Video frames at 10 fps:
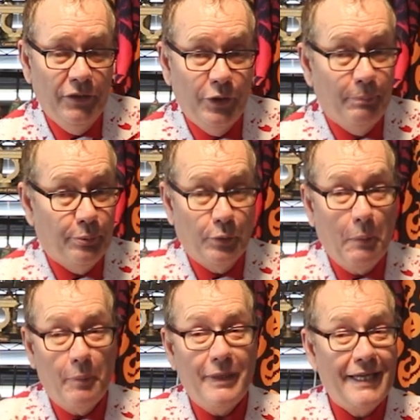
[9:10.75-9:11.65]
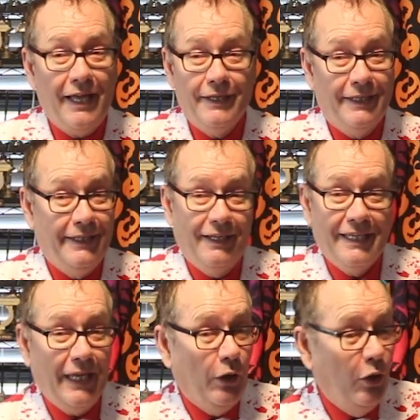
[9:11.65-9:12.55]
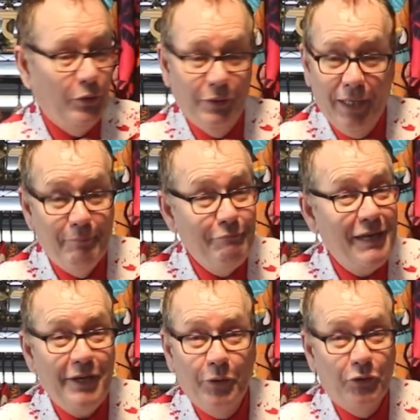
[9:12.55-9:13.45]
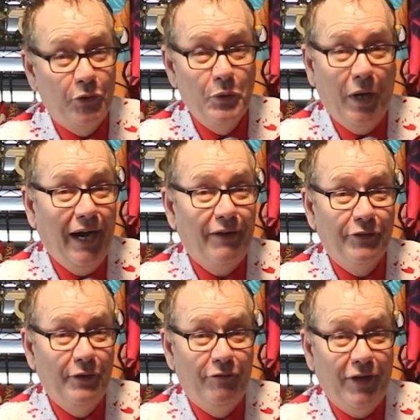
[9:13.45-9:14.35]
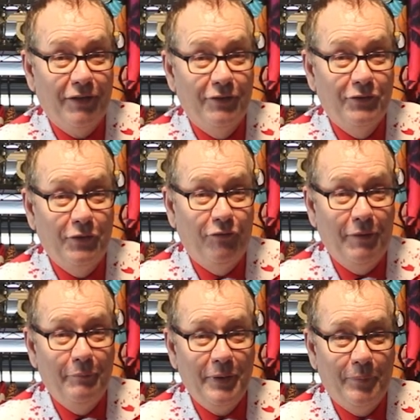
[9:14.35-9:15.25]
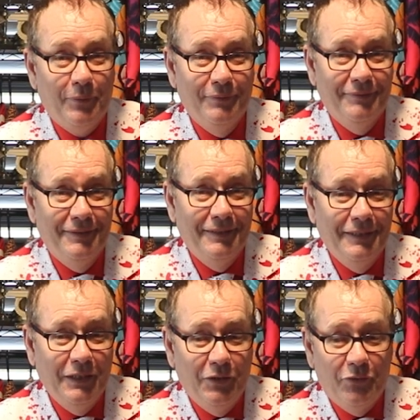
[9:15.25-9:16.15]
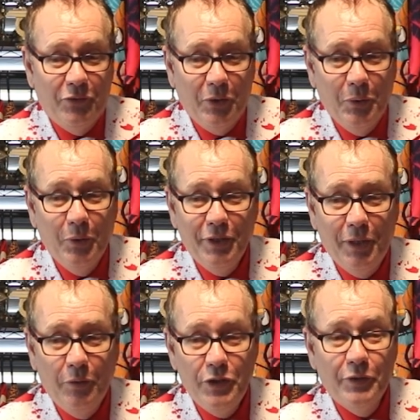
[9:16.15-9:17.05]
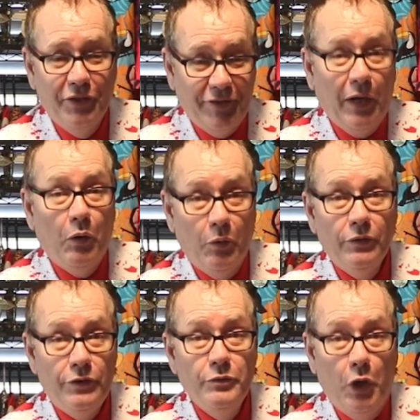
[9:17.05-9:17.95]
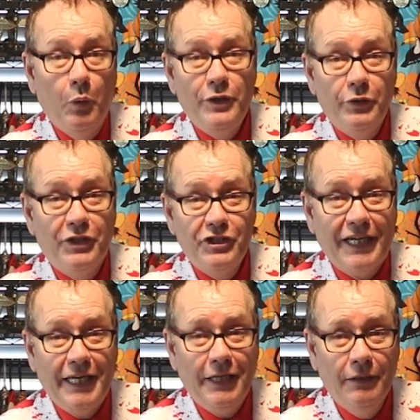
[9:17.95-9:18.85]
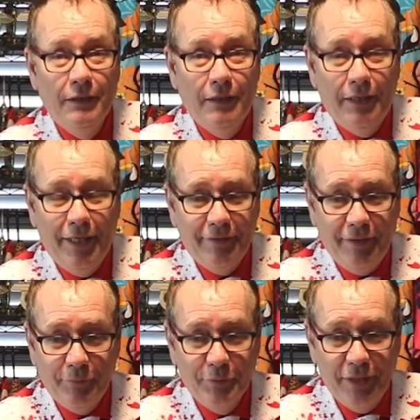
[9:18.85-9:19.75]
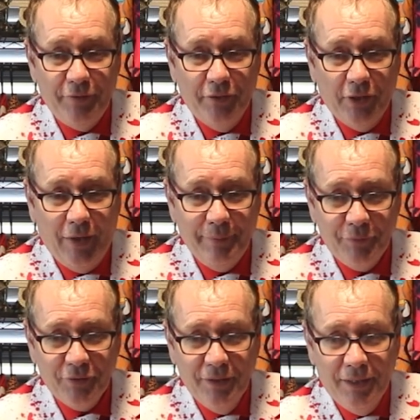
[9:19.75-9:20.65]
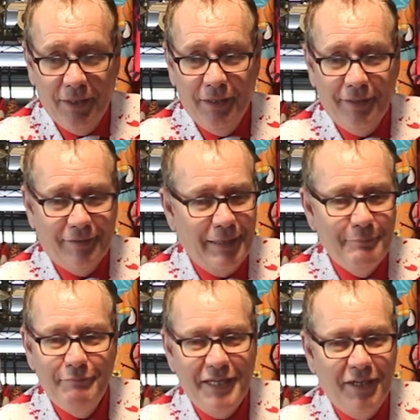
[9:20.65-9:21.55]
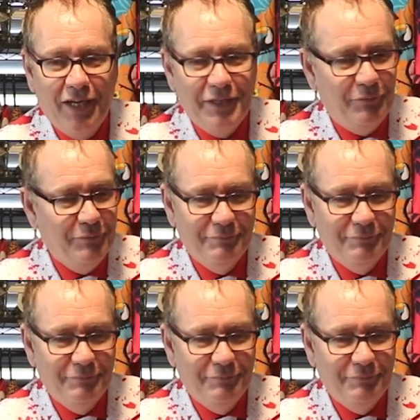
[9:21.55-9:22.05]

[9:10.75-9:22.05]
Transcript: you're probably get, gonna get on a minute or two after the faster to the fun people. So you know you can tell you know when you can check in. It, it will give you the times. Uh, it's like midnight,